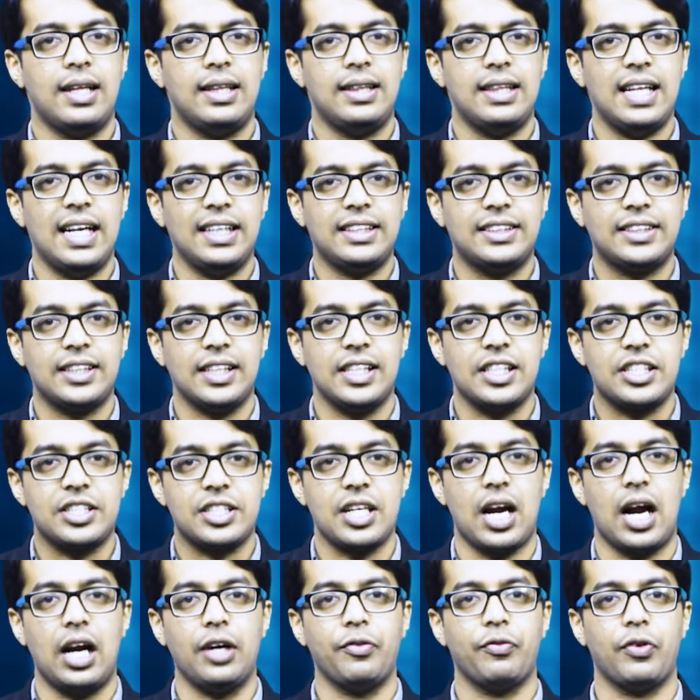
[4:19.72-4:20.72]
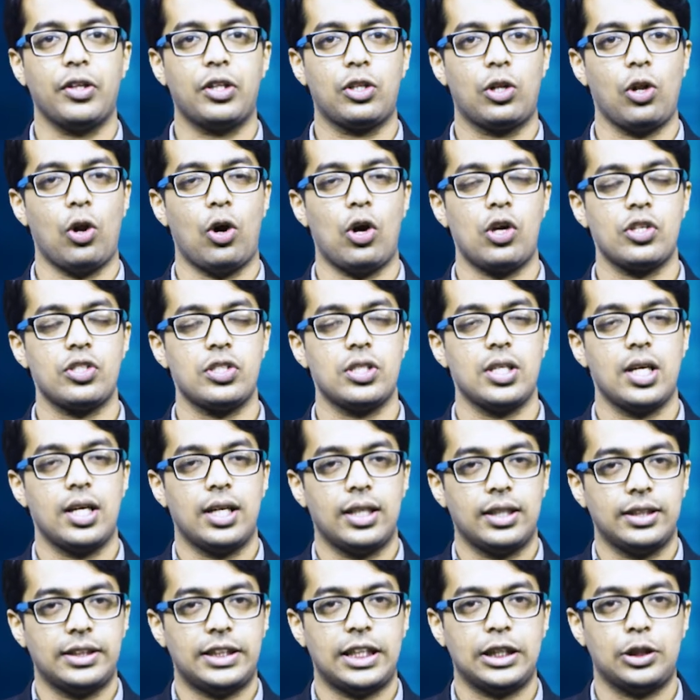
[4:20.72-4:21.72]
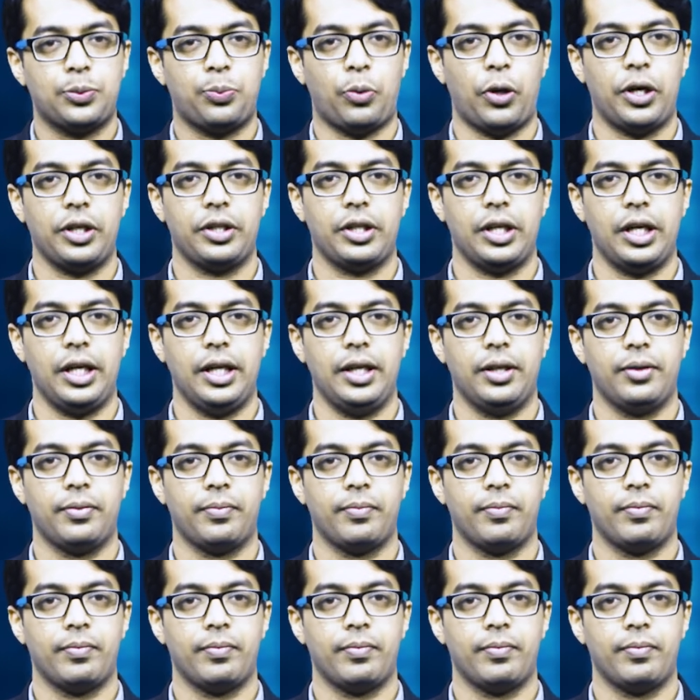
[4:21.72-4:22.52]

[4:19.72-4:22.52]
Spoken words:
let's start with clause 6.3,